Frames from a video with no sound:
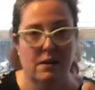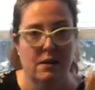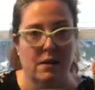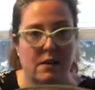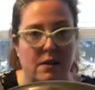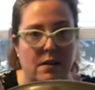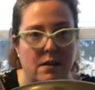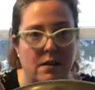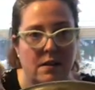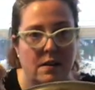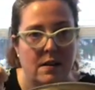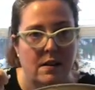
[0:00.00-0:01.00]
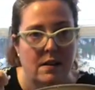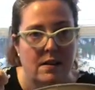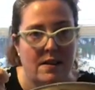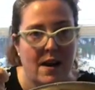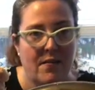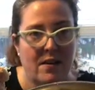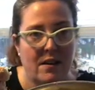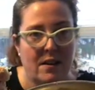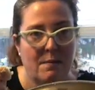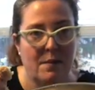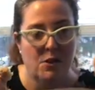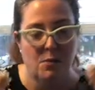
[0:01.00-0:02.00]
Look,
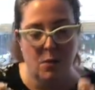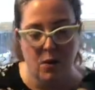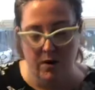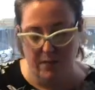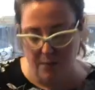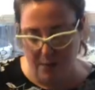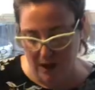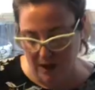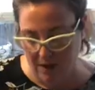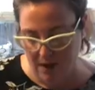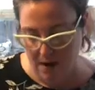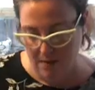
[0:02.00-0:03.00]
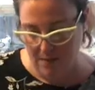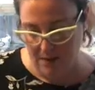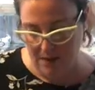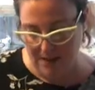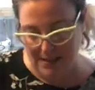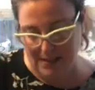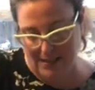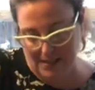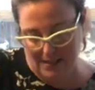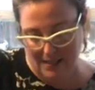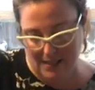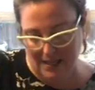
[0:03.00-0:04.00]
definitely much more of a breadcrumb
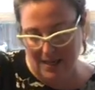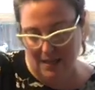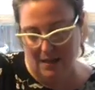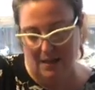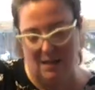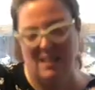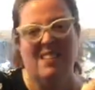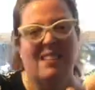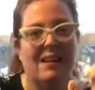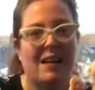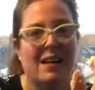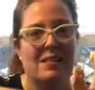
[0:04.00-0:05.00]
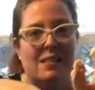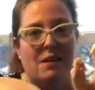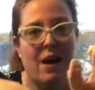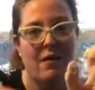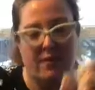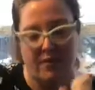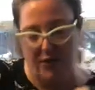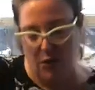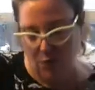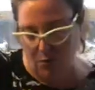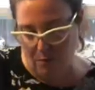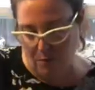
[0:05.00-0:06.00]
consistency. I still have a
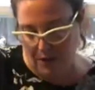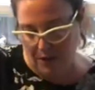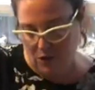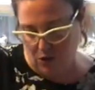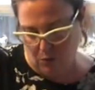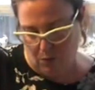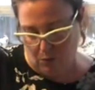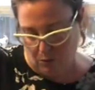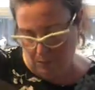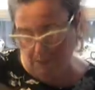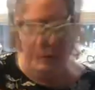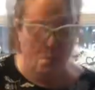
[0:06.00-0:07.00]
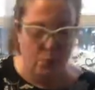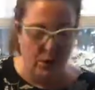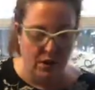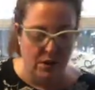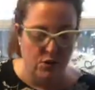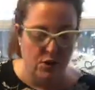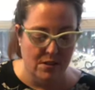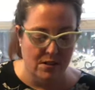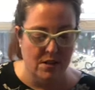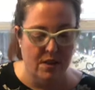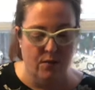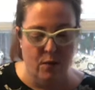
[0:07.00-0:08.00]
few big, you put in
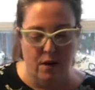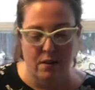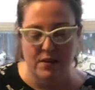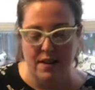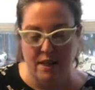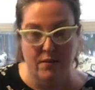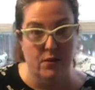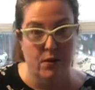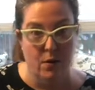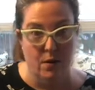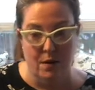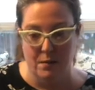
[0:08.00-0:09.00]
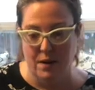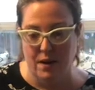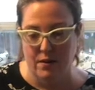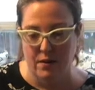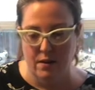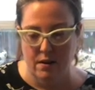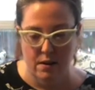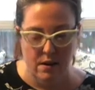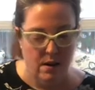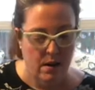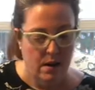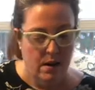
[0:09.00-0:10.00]
just enough water to have the dough come together.
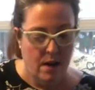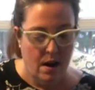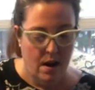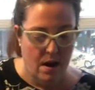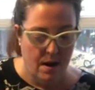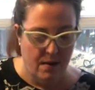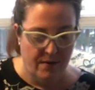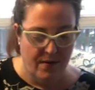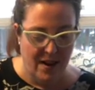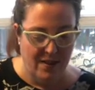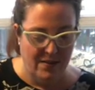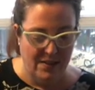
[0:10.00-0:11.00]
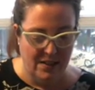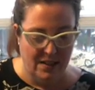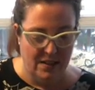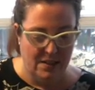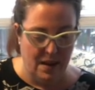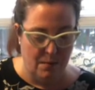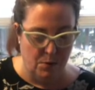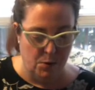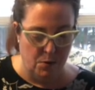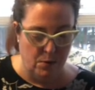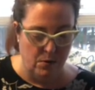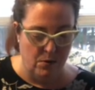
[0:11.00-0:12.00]
5 to 6
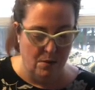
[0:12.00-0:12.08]
tablespoons.